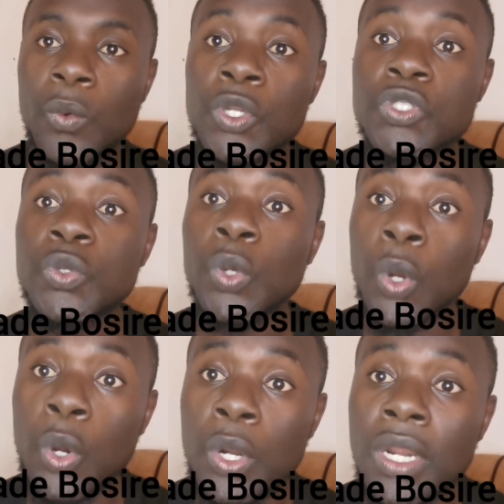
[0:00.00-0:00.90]
what you
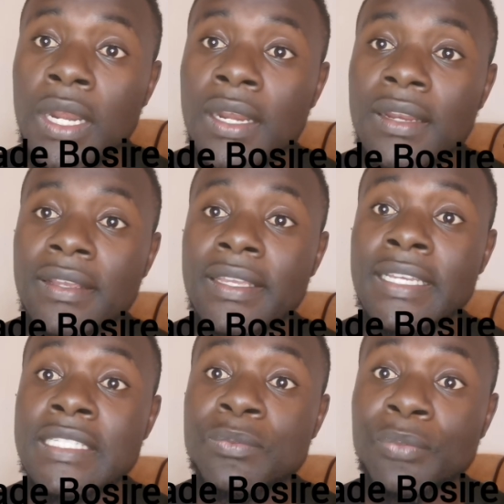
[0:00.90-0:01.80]
call
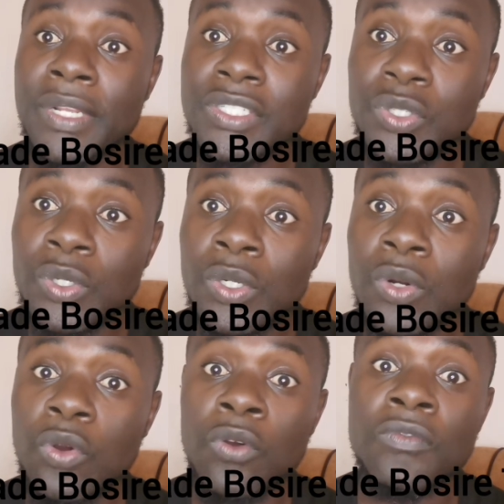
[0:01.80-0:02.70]

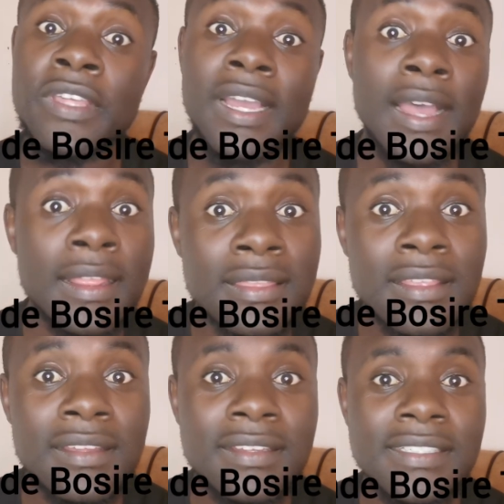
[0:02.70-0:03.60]
expression of the
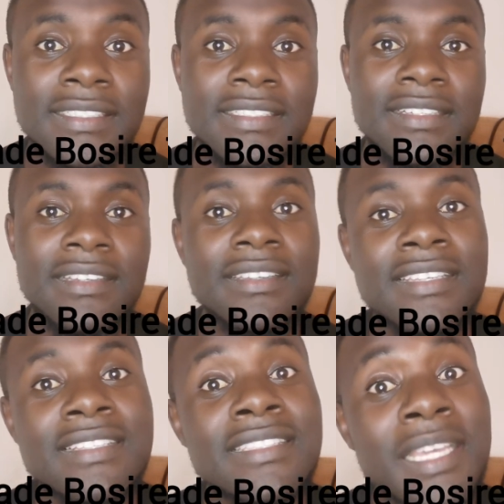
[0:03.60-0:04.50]
earth
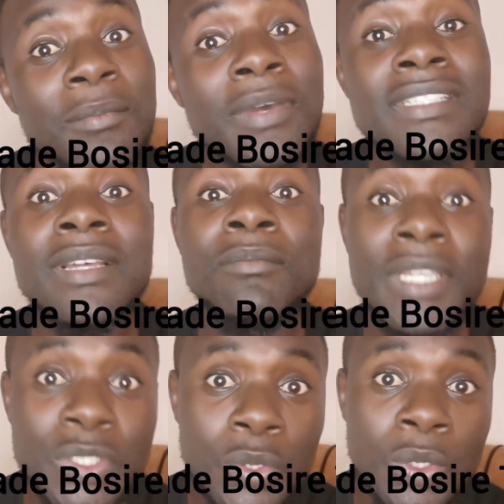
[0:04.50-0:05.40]
is the
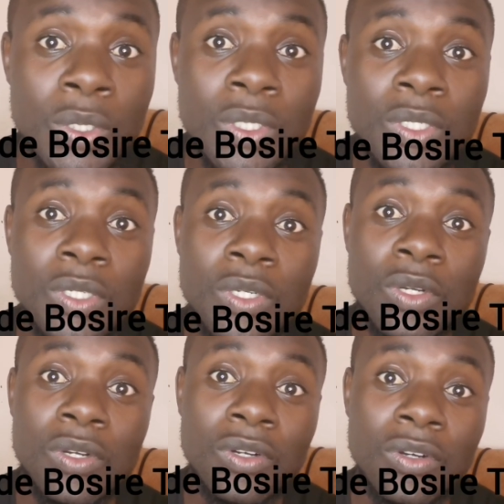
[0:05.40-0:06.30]
masturbation
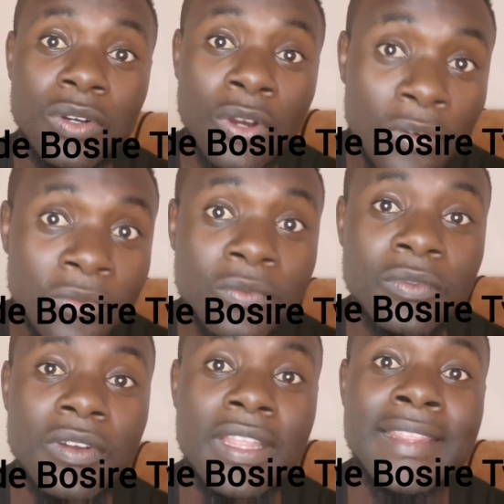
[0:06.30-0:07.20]

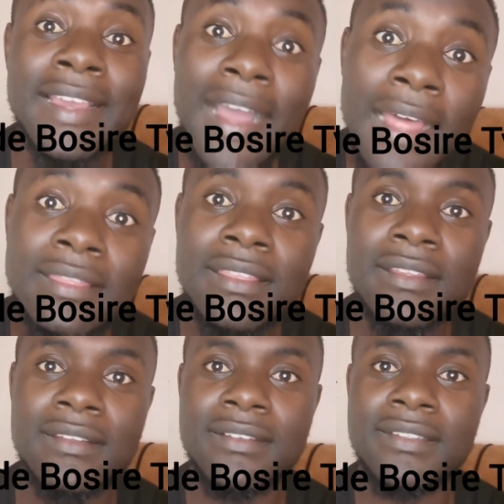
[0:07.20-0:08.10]
of the earth.